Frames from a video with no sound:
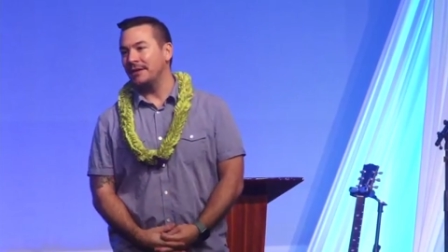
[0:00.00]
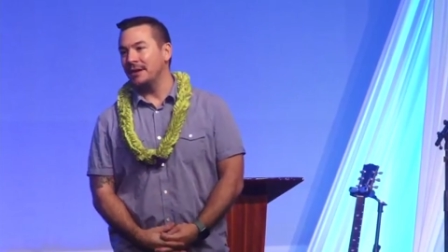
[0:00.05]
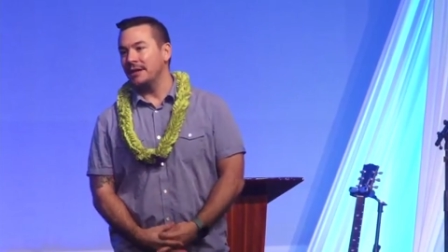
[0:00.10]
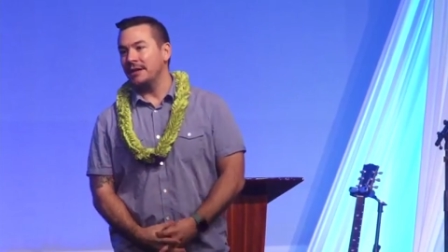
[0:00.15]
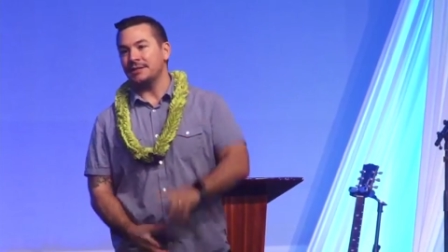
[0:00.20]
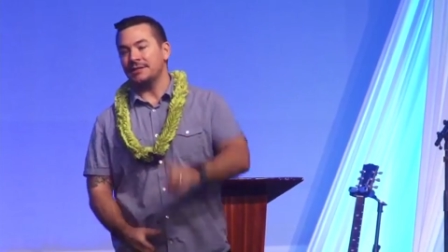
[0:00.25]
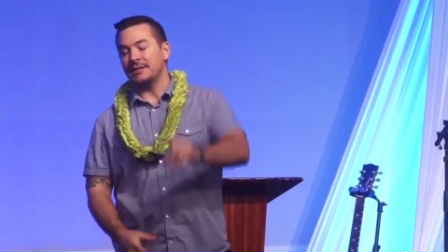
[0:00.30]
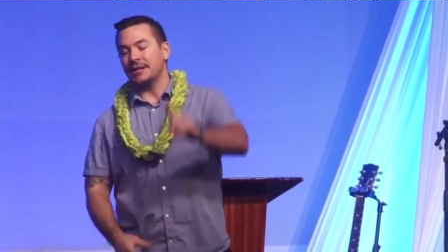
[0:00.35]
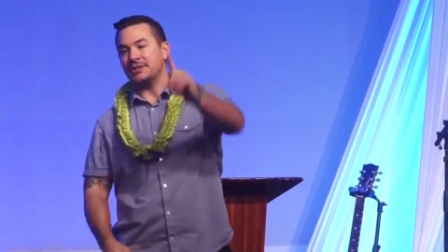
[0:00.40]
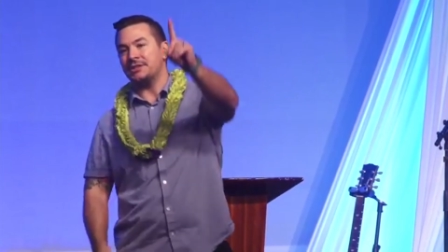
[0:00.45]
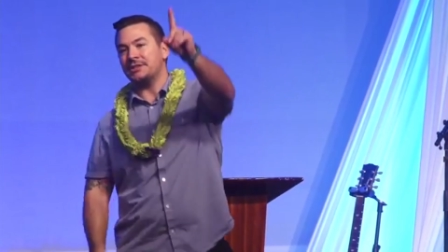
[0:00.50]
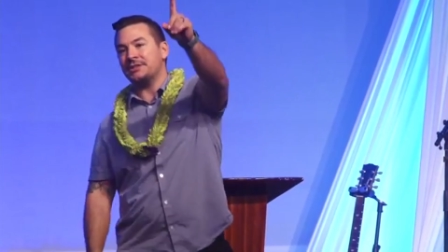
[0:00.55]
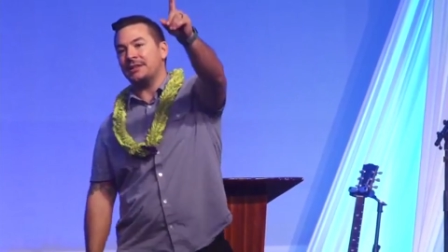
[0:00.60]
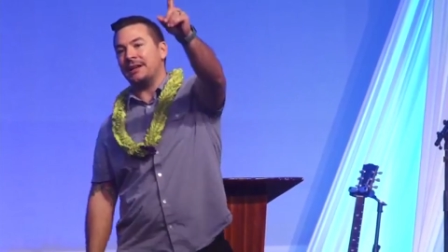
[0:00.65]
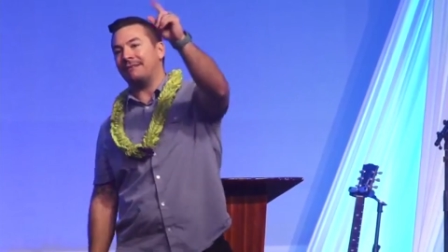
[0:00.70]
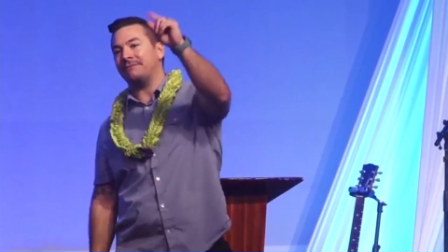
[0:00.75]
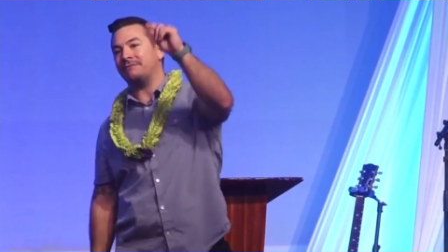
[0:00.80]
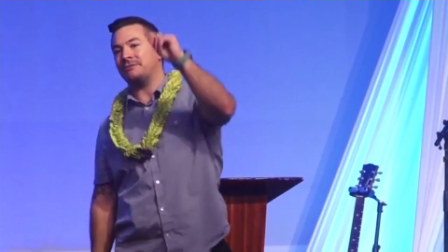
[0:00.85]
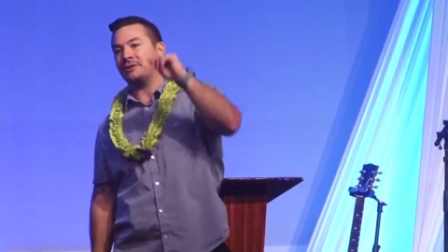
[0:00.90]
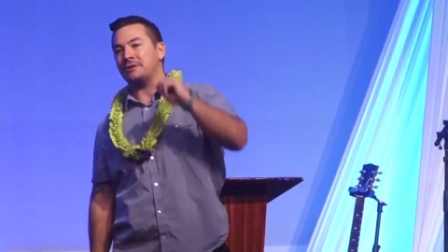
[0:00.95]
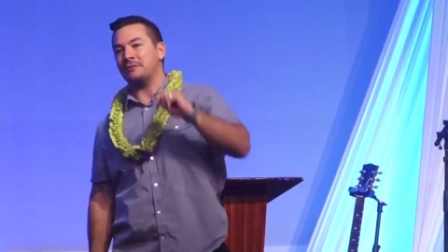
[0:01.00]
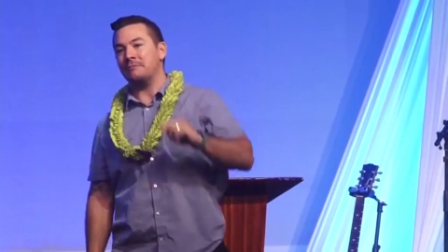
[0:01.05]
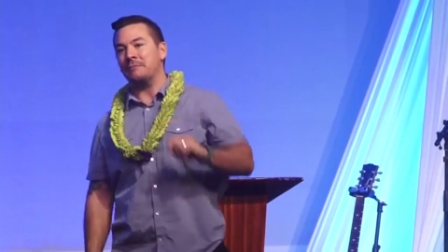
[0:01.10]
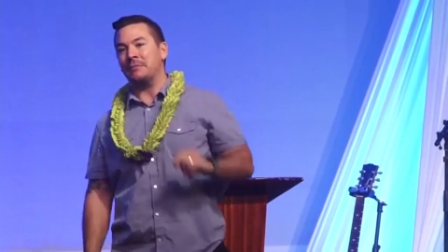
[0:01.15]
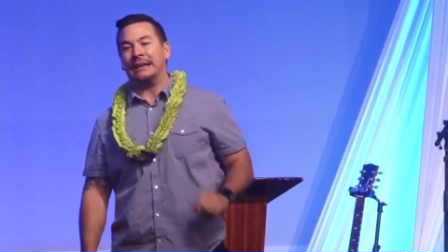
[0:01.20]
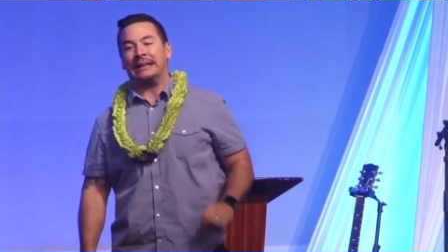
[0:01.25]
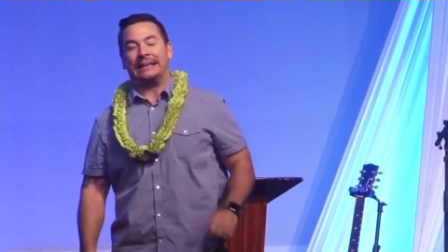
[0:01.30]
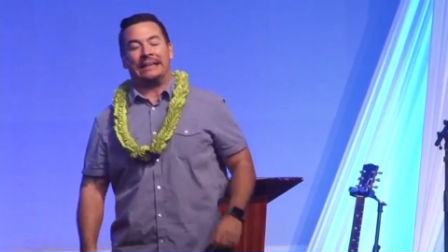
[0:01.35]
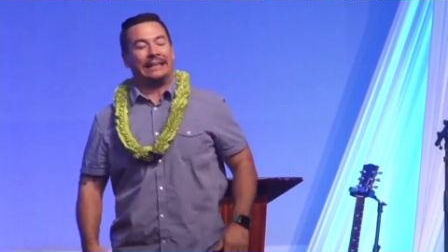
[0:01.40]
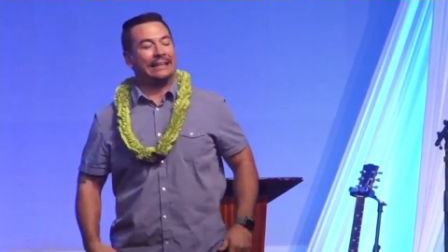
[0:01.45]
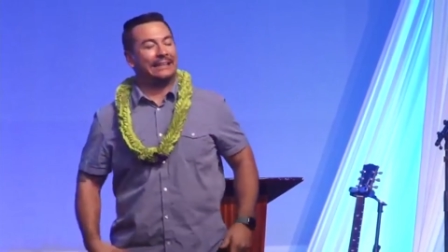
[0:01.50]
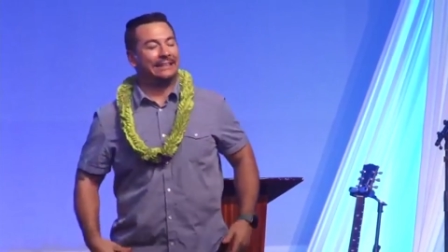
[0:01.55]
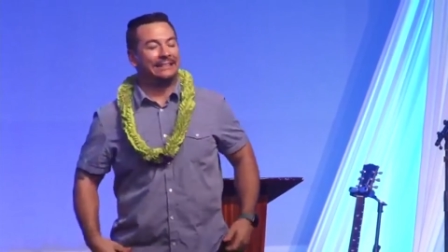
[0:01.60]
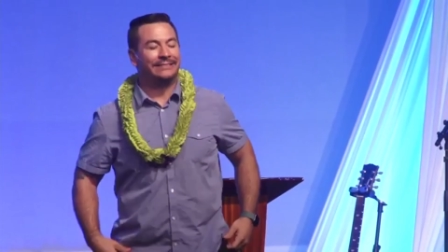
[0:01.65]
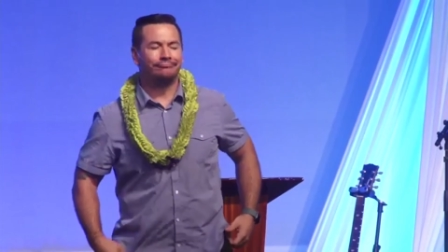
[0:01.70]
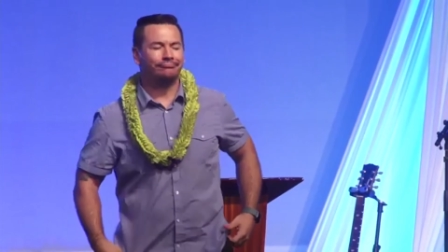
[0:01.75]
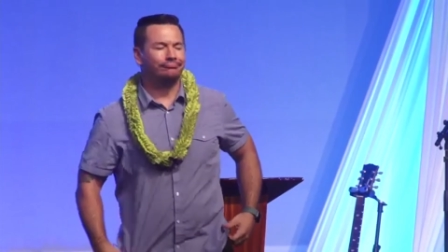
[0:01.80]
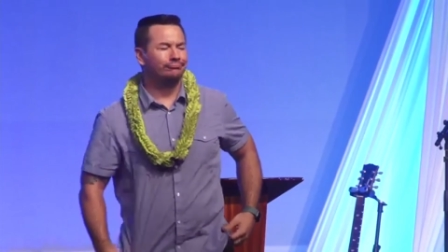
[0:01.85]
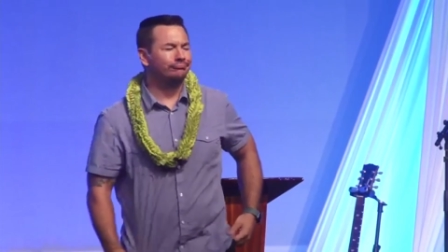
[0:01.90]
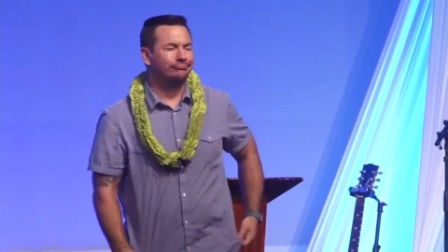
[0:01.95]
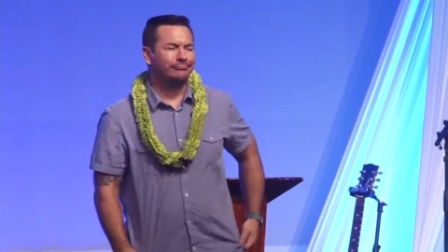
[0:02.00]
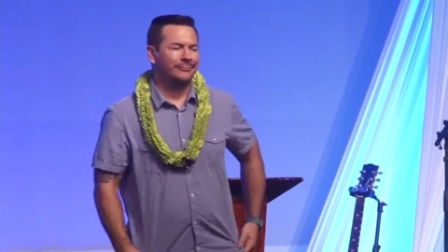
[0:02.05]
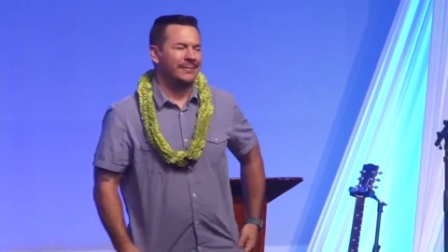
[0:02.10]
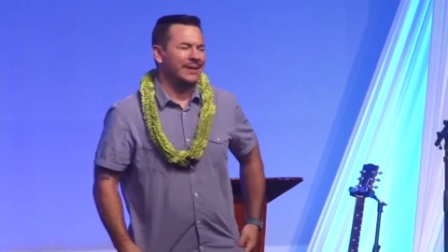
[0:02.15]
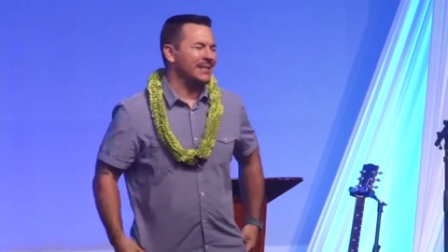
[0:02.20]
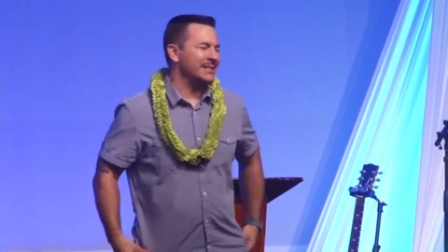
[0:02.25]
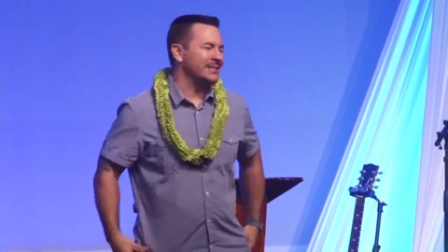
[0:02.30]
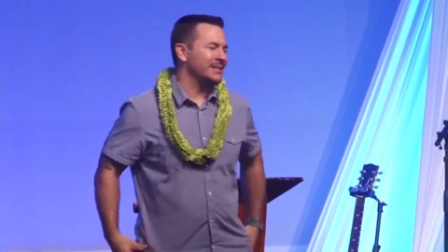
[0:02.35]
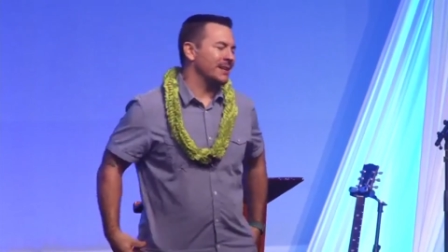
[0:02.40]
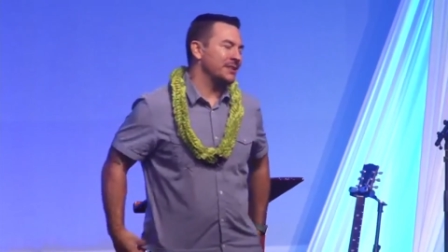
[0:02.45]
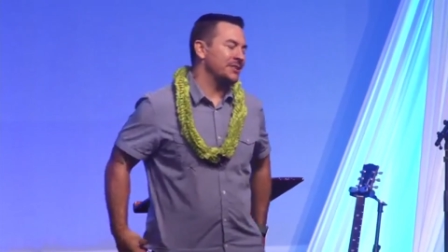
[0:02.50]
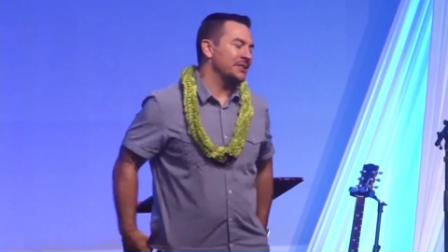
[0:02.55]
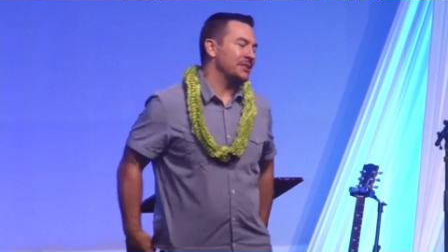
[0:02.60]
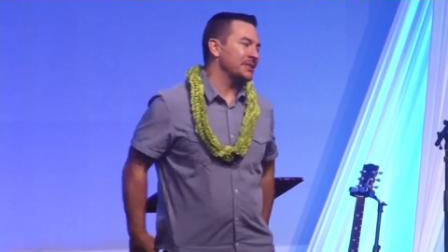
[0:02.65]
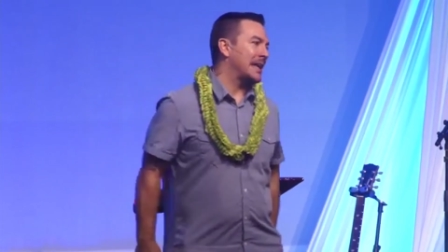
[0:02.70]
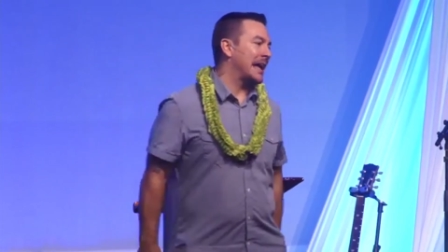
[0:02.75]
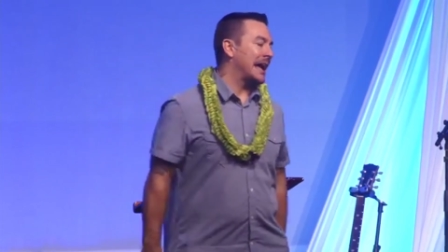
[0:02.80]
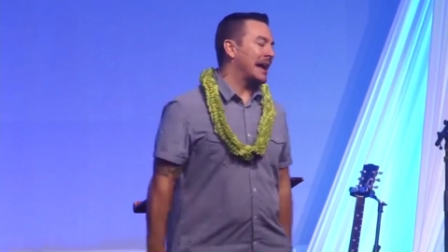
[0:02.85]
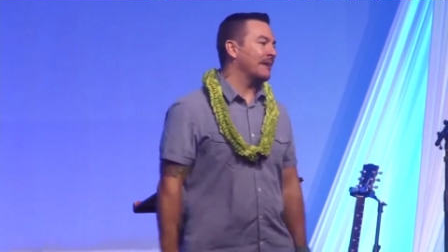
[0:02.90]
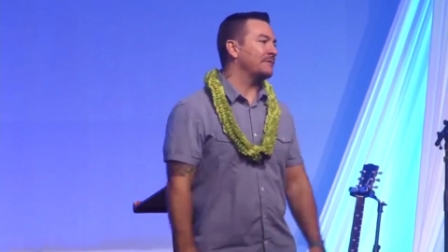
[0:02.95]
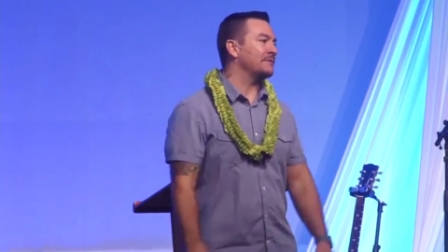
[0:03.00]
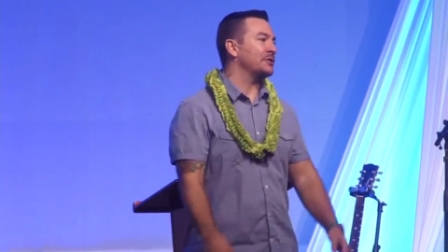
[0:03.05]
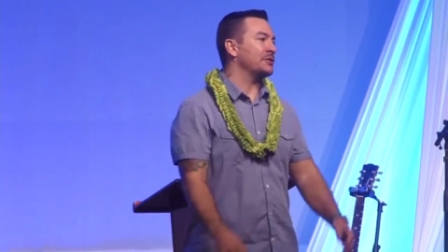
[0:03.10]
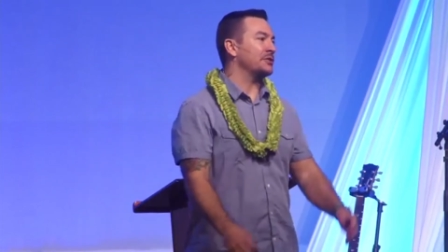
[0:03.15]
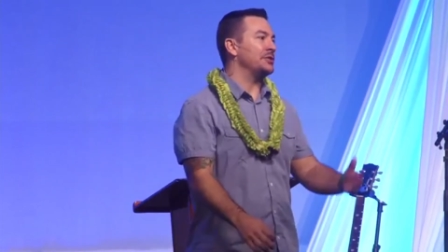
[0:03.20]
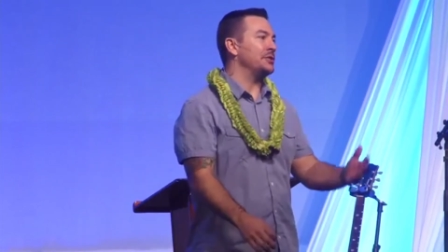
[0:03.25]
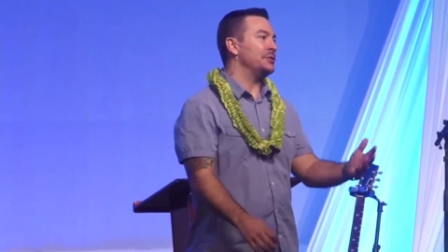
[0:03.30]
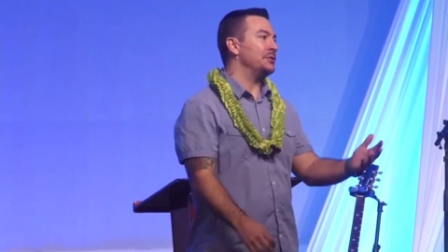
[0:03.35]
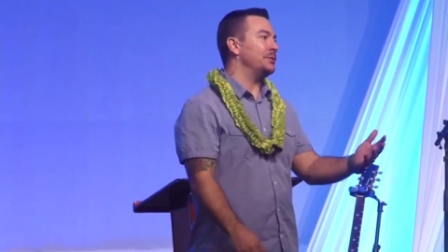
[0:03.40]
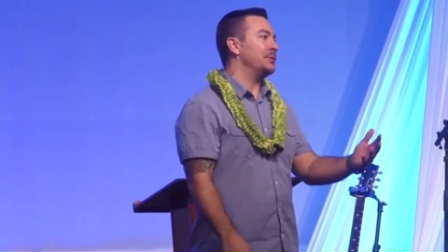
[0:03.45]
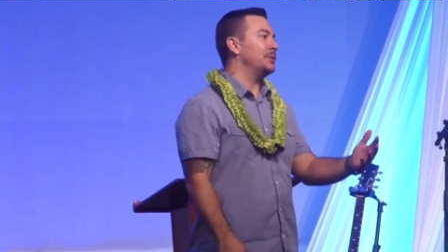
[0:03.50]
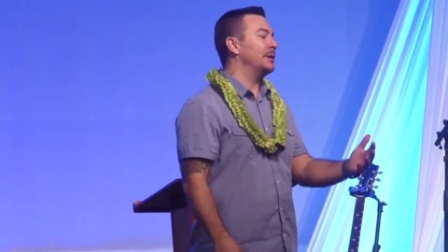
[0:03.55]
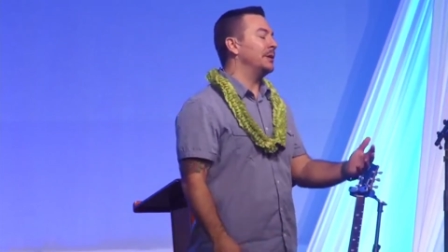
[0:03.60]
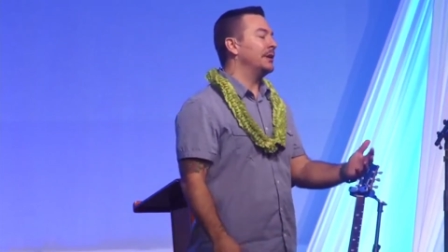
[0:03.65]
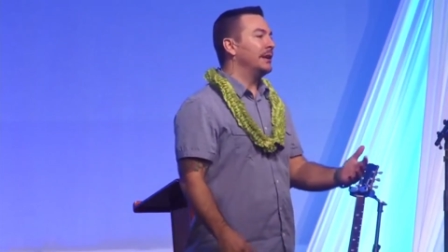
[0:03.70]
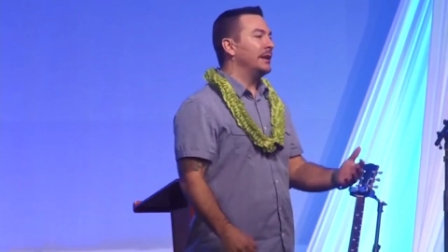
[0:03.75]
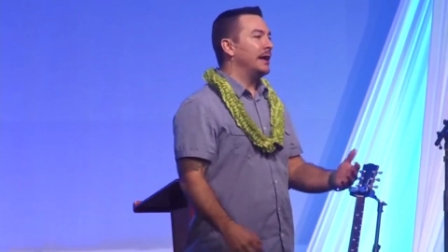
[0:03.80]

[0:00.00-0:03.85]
He's not just after your money. He's not just after you